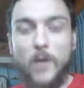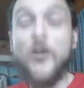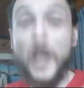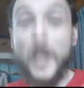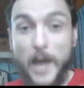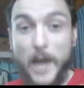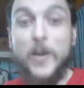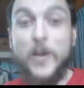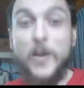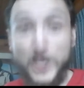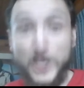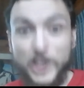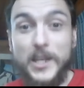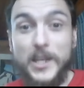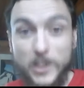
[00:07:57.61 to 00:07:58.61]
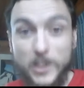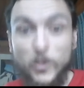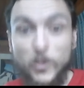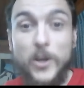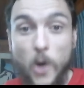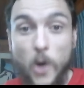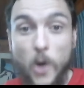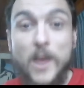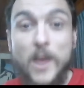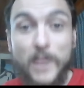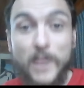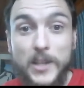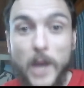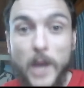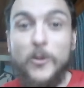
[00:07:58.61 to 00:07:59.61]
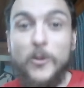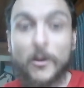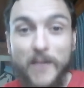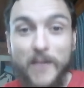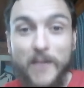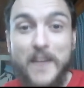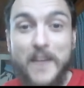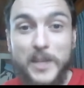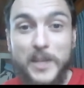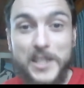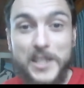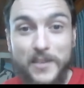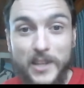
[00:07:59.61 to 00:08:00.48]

okay, now we actually need to, we don't have any time. We've got five minutes left in